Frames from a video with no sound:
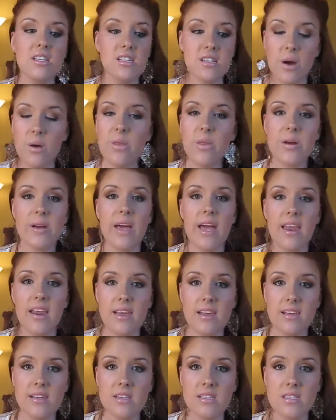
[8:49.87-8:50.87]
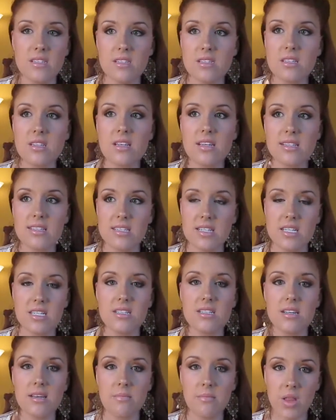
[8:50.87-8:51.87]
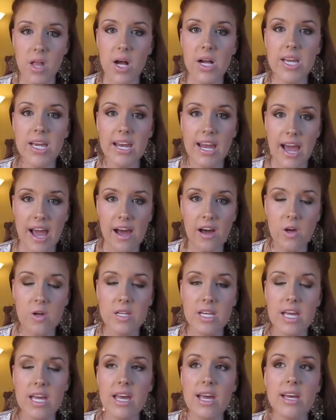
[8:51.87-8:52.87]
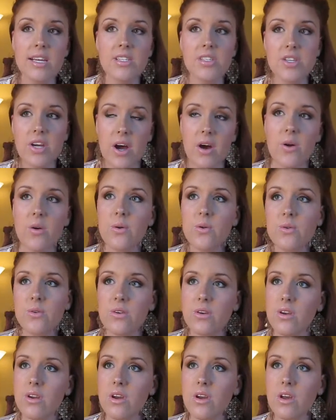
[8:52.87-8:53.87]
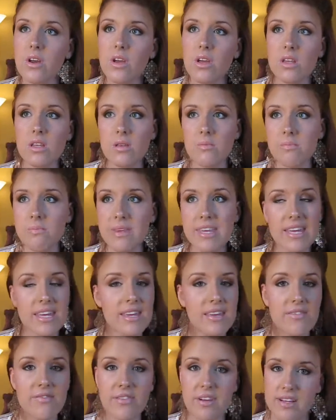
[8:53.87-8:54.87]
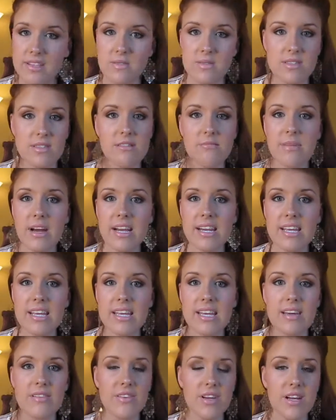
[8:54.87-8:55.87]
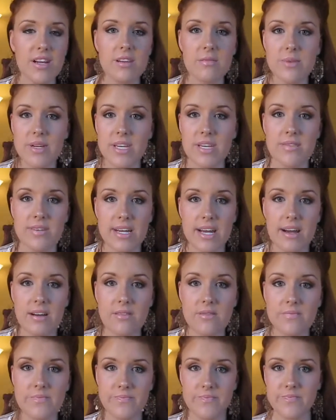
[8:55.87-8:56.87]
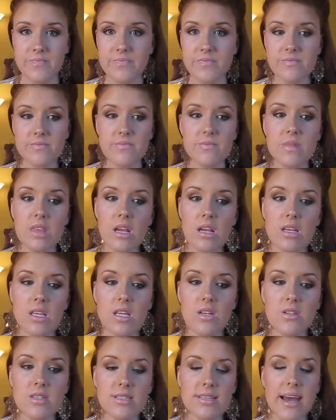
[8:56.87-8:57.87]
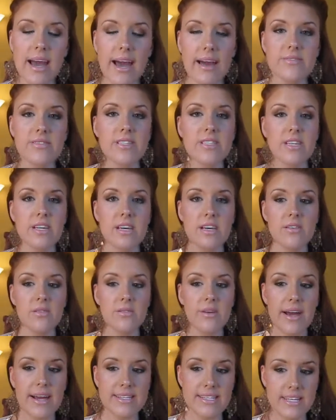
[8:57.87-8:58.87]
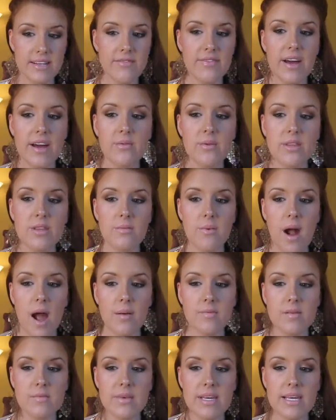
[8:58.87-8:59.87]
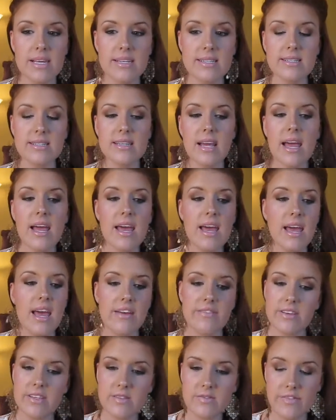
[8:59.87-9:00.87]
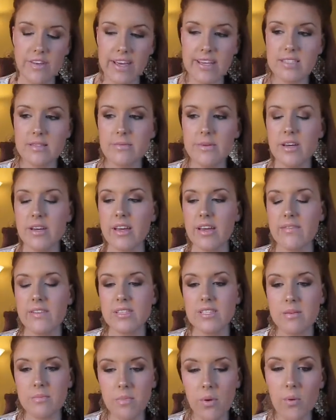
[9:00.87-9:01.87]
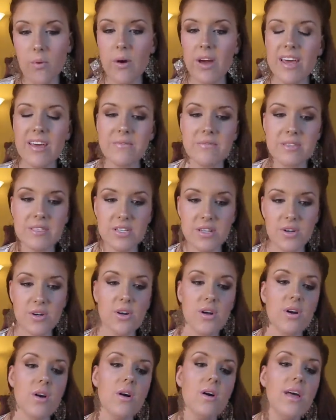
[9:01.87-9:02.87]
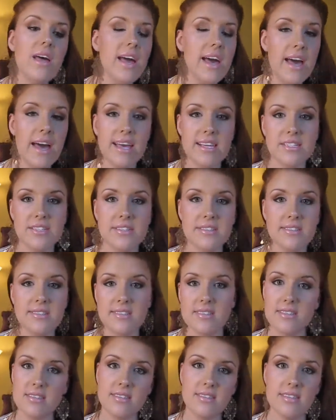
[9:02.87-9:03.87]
don't look at it. Just seriously block it out. Don't be friends with somebody if they're going to put you down. You just have to identify what the problem is. If it's Facebook, if it's a boy, if it's a girl, and just